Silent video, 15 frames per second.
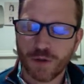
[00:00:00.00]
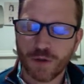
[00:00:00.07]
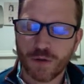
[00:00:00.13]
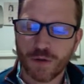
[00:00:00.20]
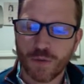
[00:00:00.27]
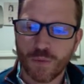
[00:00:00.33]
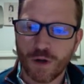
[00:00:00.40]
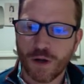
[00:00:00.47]

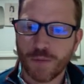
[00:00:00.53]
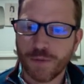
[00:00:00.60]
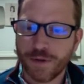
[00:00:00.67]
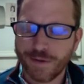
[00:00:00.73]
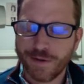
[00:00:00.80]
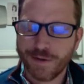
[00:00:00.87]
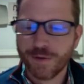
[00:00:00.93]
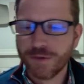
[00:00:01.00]
well. But
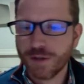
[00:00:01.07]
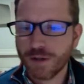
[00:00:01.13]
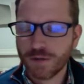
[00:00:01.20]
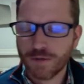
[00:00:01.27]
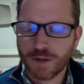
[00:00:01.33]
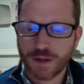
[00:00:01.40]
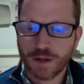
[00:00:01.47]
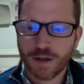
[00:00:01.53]
think
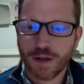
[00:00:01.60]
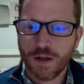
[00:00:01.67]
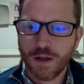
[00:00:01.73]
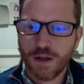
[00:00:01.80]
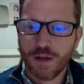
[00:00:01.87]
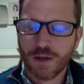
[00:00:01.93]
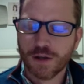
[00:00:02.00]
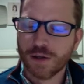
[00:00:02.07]
of
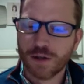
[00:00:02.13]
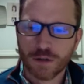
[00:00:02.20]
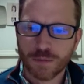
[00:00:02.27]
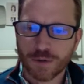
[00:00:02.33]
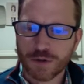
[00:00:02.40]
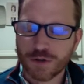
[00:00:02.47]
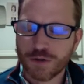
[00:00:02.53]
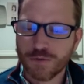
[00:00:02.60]

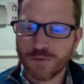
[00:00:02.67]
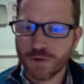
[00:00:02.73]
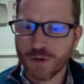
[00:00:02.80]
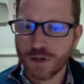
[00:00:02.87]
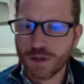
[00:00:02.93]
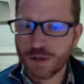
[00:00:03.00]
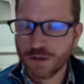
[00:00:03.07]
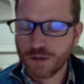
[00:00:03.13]
commercial for a
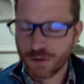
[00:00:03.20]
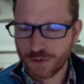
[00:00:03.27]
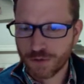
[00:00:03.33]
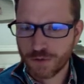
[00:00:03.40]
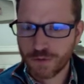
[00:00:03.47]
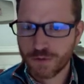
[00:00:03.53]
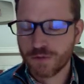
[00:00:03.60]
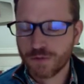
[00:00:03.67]

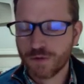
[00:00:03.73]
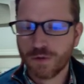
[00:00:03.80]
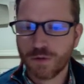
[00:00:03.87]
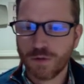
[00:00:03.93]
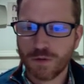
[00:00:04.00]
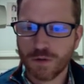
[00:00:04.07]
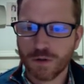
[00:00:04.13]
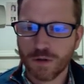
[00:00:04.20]
cologne
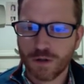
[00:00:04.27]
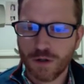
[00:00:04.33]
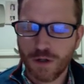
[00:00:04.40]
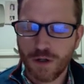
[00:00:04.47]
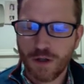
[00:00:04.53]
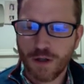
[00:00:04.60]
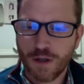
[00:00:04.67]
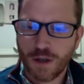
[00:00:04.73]
or
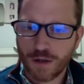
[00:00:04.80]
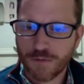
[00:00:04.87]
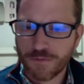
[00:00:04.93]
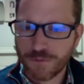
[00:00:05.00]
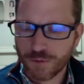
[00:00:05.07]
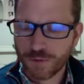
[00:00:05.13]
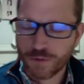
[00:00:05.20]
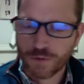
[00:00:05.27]
a
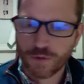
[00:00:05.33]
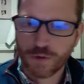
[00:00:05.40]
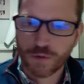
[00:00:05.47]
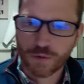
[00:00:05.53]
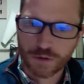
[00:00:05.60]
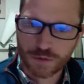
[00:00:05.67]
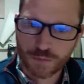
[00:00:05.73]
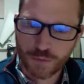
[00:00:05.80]
food
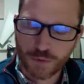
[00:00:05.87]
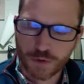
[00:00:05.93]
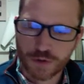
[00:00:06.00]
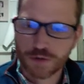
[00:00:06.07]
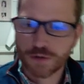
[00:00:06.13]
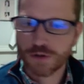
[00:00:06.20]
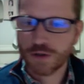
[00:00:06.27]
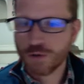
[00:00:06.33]
or a sports
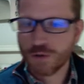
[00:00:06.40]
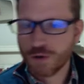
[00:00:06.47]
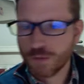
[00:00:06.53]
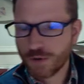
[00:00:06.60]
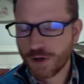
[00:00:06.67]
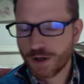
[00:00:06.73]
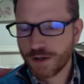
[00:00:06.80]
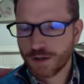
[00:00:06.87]
drink or a
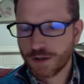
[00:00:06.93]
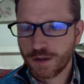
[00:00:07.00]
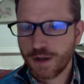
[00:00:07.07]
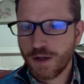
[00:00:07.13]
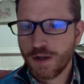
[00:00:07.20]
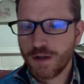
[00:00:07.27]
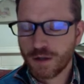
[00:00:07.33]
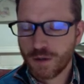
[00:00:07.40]
product.
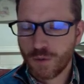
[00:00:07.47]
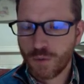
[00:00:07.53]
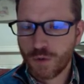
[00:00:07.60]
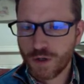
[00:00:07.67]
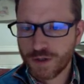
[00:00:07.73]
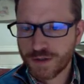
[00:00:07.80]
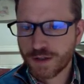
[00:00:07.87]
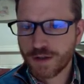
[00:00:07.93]

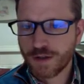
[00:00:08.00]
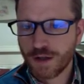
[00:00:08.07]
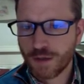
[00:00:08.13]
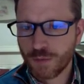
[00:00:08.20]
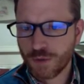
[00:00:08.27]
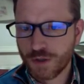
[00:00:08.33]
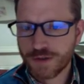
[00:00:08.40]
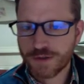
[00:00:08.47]
What is the
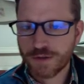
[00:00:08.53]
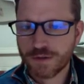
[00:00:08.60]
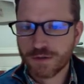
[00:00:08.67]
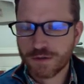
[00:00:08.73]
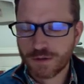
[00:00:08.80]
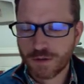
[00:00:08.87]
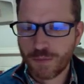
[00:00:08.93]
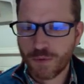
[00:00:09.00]
claim? What is
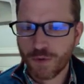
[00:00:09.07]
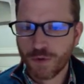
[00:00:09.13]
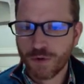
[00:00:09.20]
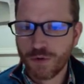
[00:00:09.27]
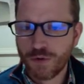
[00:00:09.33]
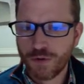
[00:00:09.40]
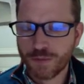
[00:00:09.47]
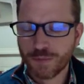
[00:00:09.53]
support?
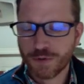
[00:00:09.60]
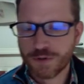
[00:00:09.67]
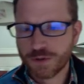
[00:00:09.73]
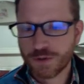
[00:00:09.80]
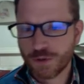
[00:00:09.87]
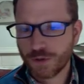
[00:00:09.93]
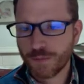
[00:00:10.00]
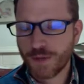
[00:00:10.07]
Who is the
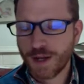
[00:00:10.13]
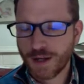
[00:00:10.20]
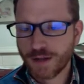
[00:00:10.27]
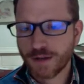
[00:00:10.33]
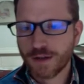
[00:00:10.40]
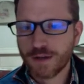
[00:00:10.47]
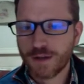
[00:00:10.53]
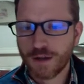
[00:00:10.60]
persona
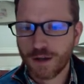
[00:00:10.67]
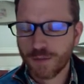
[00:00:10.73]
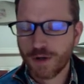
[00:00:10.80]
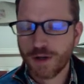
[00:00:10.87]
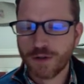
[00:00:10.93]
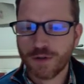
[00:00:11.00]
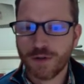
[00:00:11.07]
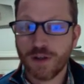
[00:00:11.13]
making the claim,
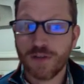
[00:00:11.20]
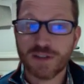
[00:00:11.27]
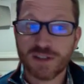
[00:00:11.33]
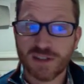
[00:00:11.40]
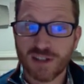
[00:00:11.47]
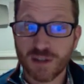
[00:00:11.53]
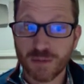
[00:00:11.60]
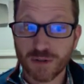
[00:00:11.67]
right? Do they have a
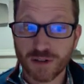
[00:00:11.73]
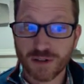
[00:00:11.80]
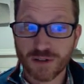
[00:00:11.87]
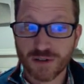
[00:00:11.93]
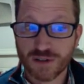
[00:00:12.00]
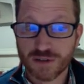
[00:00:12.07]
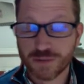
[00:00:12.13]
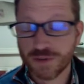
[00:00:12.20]
celebrity
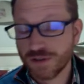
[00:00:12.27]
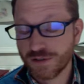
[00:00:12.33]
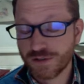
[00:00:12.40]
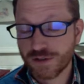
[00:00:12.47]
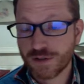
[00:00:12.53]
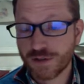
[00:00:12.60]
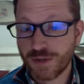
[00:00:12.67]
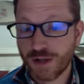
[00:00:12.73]
endorsement, or
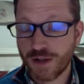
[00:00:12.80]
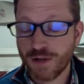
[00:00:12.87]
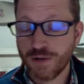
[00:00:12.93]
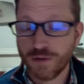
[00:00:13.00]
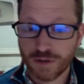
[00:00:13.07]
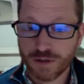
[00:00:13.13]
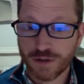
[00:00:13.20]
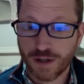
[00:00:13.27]
is it somebody that
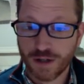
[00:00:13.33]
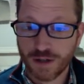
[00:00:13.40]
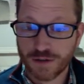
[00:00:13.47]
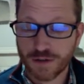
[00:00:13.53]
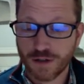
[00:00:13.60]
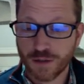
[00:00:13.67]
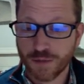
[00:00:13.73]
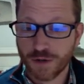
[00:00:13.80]
looks like a
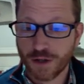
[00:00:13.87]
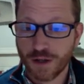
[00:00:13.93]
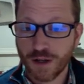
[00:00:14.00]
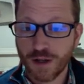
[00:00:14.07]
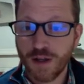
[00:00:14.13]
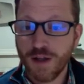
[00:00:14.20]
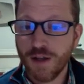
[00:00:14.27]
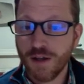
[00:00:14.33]
celebrity?
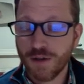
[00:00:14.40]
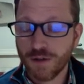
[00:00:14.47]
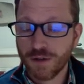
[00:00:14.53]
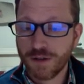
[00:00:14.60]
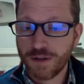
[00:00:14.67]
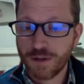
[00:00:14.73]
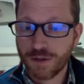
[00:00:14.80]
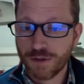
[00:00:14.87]
Look
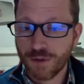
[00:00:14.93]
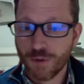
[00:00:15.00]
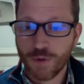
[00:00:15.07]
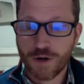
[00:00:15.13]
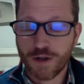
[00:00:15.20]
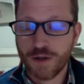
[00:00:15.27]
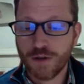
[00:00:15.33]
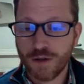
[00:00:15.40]
at the
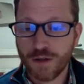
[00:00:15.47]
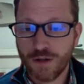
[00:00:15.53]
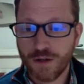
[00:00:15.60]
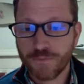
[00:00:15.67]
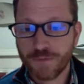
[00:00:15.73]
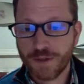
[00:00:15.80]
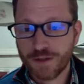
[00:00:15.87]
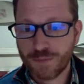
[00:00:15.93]
authority, look at
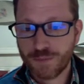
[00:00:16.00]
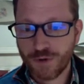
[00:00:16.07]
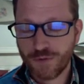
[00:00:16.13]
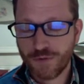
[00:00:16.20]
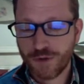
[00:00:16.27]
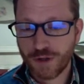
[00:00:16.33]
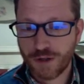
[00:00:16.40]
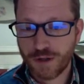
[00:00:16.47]
the
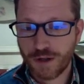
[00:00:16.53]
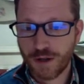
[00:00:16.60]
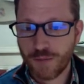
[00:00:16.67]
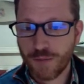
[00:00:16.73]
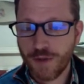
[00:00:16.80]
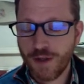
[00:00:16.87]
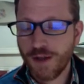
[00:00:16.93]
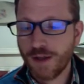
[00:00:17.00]
support for the
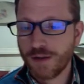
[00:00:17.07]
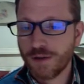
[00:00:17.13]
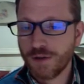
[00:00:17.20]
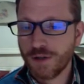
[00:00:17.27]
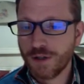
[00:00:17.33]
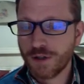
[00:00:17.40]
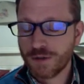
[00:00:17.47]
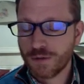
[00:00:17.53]
claim, and
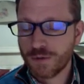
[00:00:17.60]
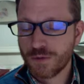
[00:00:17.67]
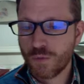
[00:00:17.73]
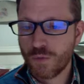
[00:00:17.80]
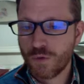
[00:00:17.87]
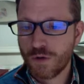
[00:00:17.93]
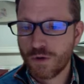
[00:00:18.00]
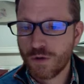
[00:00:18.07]
look at the
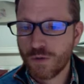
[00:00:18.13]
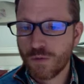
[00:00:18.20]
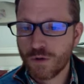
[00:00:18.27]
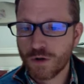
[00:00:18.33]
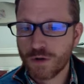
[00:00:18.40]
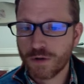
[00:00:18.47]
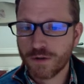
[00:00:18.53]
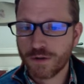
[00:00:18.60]

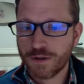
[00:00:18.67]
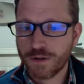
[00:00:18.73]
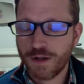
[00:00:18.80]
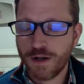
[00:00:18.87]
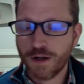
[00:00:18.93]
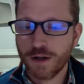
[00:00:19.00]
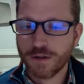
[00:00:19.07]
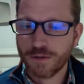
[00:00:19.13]
warrant or the
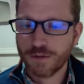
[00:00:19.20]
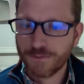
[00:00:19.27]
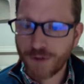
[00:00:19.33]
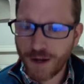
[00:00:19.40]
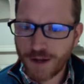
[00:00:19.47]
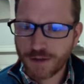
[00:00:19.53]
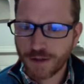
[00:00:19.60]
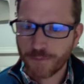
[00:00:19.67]
tug. And then
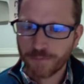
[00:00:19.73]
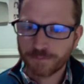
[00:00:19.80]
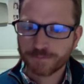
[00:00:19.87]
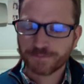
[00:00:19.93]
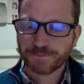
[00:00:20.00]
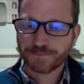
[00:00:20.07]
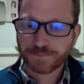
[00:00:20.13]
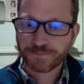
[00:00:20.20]
finally,
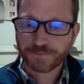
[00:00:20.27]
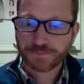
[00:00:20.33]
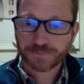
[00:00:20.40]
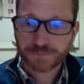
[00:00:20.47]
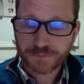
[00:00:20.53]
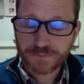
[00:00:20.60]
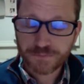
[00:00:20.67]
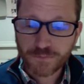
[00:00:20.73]

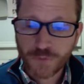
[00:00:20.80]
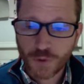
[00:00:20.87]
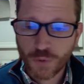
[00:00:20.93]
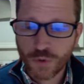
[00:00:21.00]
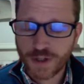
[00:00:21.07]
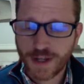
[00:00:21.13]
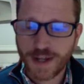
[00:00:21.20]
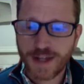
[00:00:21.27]
we're
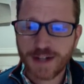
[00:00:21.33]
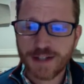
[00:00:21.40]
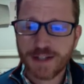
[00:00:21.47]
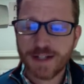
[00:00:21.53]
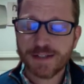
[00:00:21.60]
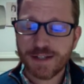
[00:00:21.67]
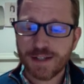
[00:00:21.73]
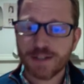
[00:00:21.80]
going to
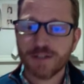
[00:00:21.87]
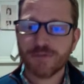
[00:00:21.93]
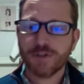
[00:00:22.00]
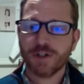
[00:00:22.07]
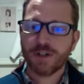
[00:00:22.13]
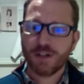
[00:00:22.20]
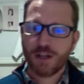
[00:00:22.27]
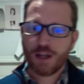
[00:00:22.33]
analyze a
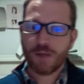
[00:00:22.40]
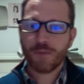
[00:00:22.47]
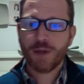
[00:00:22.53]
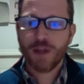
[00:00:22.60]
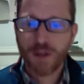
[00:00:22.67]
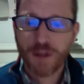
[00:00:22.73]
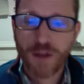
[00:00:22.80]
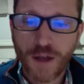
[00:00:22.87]
different claim.
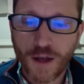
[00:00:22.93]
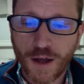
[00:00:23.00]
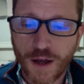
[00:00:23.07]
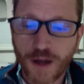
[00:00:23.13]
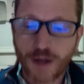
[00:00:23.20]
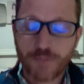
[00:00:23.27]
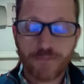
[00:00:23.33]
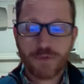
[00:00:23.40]

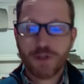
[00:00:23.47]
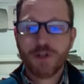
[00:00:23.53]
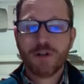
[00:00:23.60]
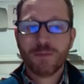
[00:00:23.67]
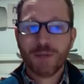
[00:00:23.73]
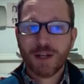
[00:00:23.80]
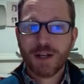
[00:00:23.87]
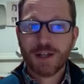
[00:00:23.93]
You're going to
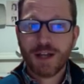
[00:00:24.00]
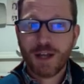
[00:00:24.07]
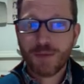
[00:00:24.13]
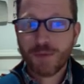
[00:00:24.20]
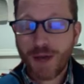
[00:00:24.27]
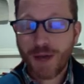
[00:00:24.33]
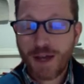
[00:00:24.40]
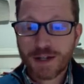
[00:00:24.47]
make a claim
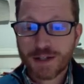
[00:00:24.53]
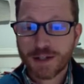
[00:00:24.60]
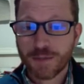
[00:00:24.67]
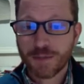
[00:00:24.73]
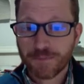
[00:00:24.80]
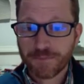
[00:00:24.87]
about a claim.